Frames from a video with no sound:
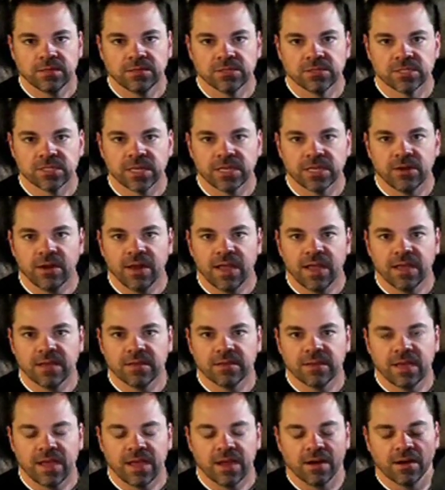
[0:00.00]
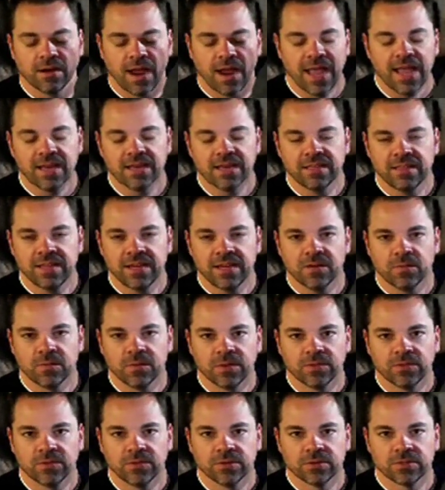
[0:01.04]
just stick your hand in there
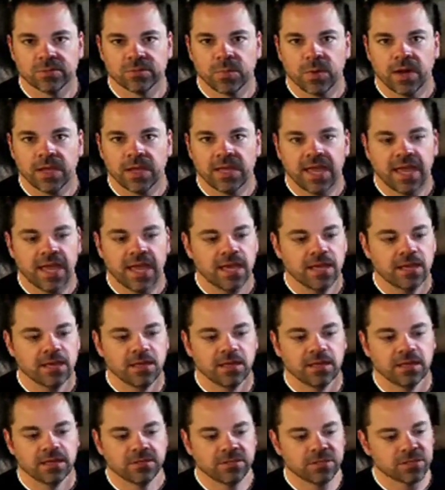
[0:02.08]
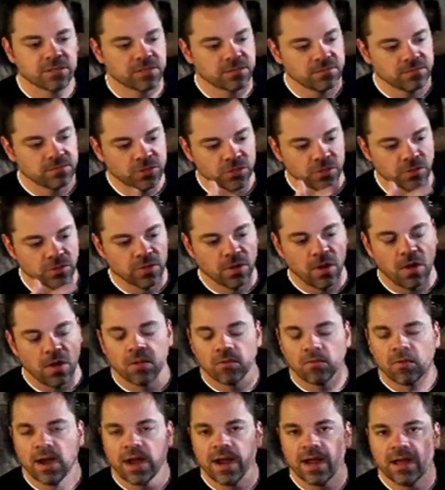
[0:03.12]
with your spray can and just shoot it
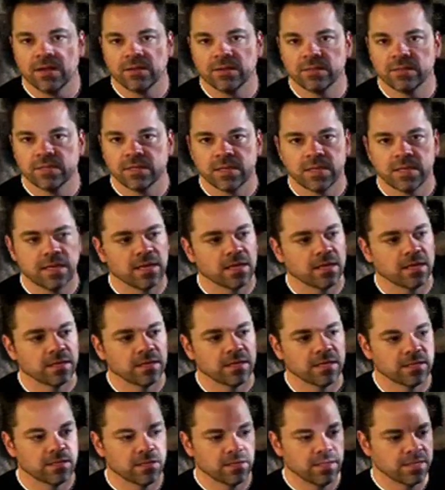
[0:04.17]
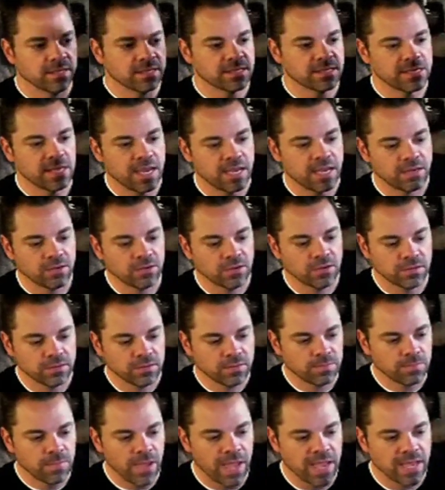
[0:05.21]
all around and get the inside good and
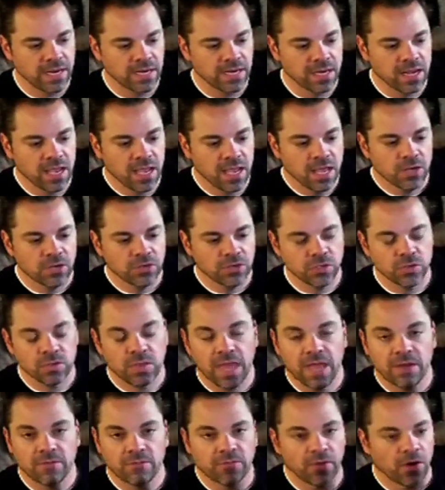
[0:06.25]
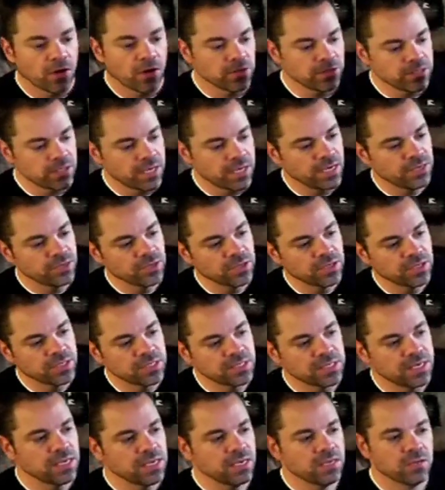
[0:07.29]
painted. Do that first. As you can
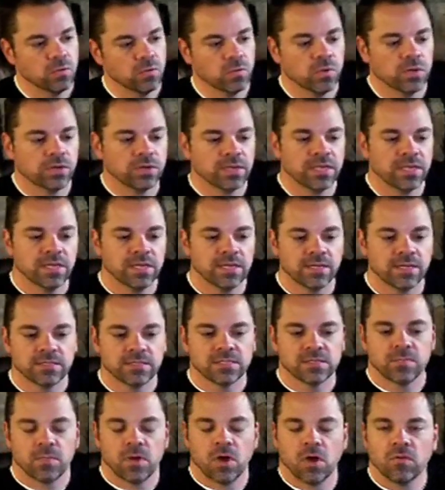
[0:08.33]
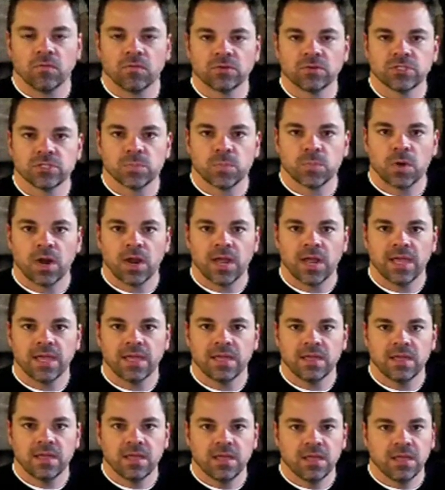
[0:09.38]
see, you will get some
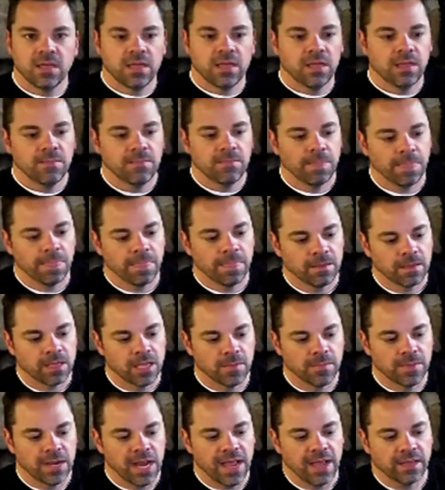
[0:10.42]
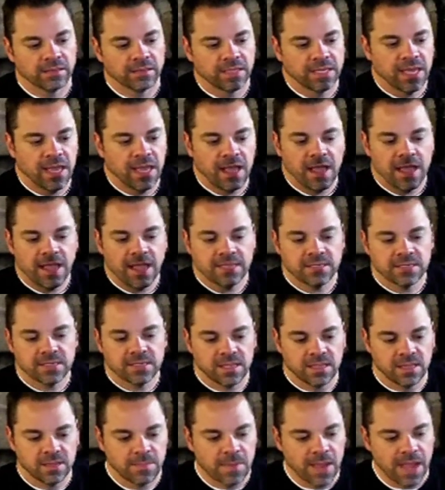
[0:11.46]
overspray coming out the eyes
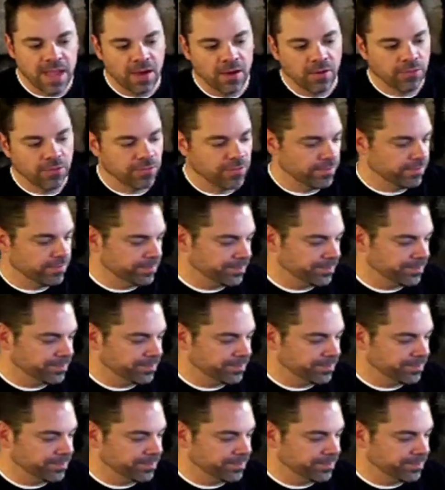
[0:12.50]
and the mouth.